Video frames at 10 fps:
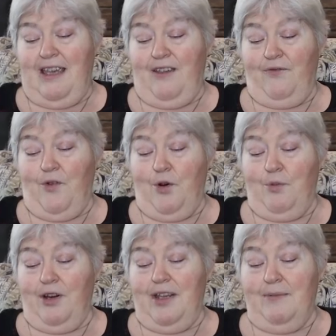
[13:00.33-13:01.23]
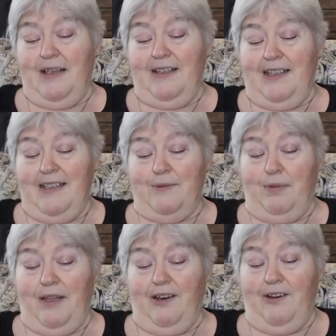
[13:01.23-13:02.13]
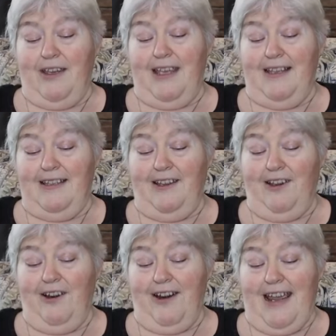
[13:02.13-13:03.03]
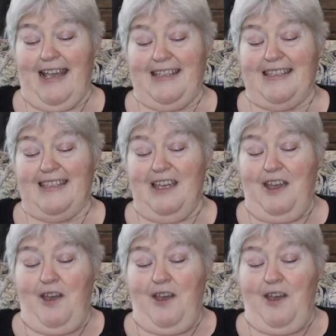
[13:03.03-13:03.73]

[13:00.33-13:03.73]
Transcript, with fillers: and former MLS player Calen Carr asked.